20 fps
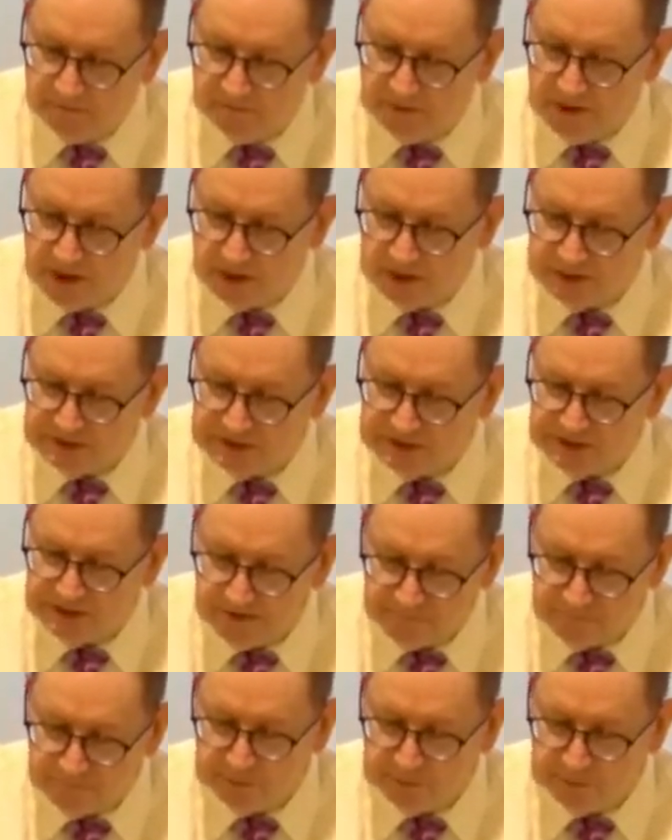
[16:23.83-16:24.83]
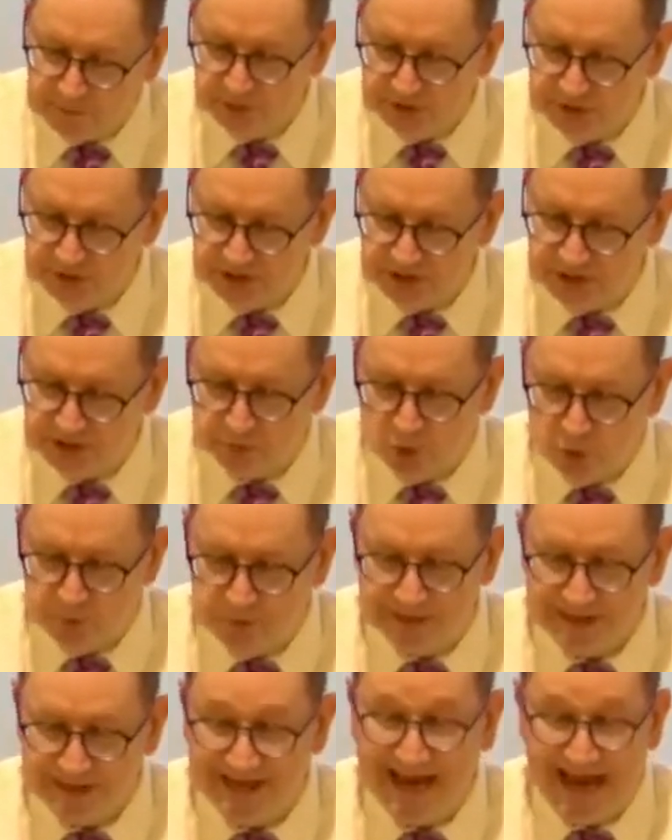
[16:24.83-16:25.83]
there are several books in the
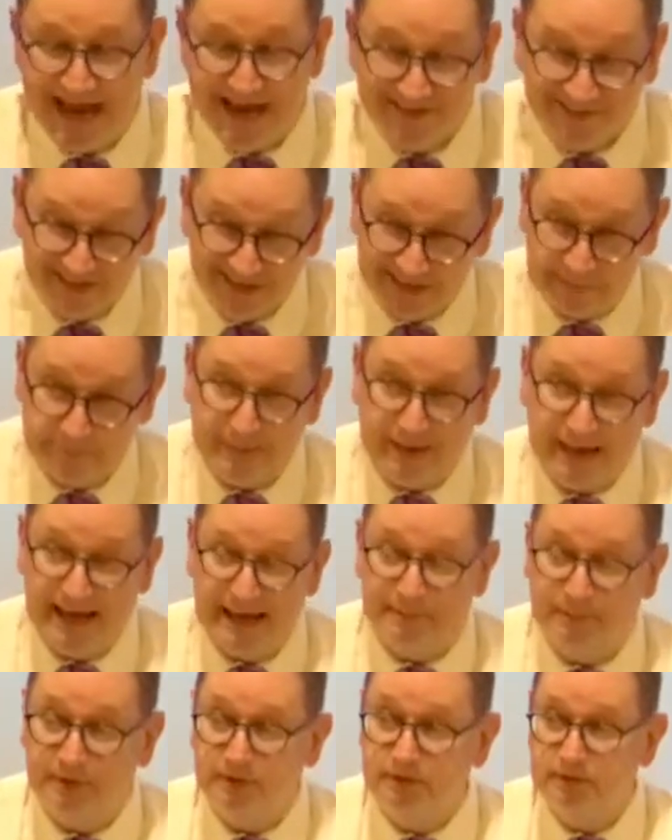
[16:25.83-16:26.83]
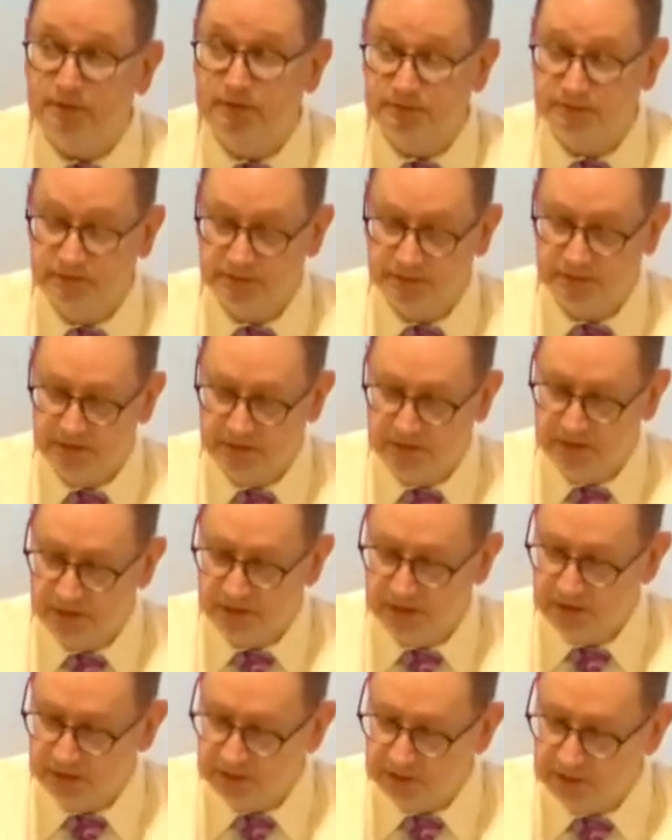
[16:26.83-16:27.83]
Roman Catholic Bible
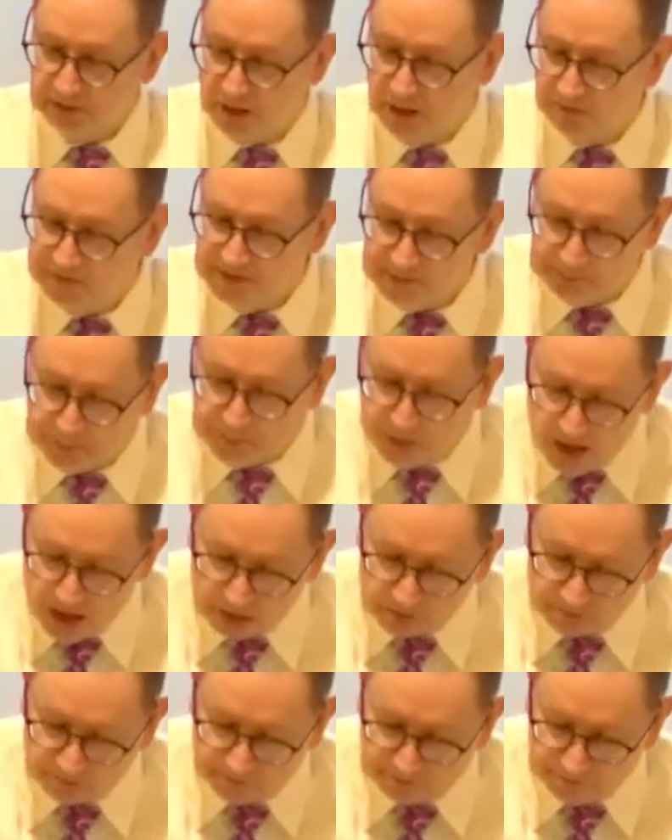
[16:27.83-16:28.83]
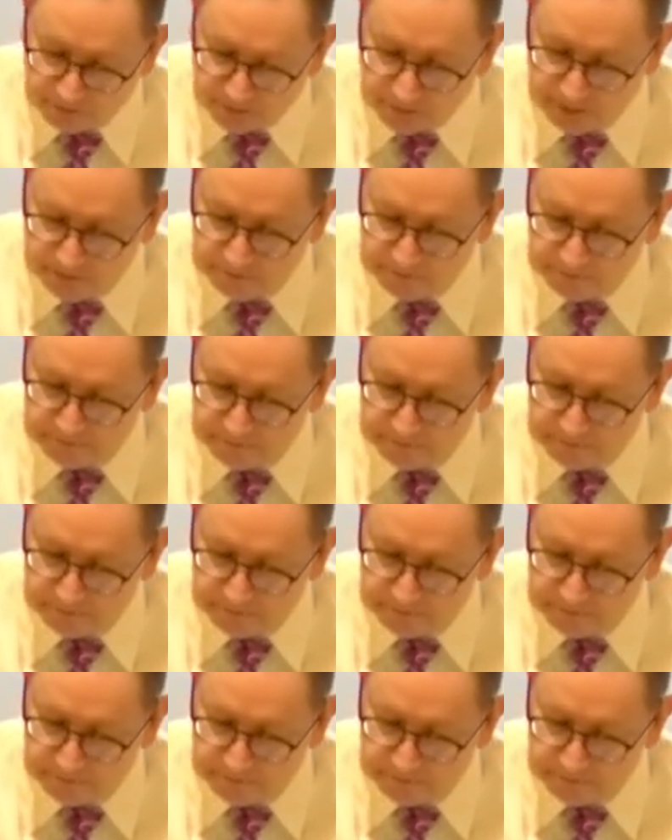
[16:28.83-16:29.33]
called the Apocrypha.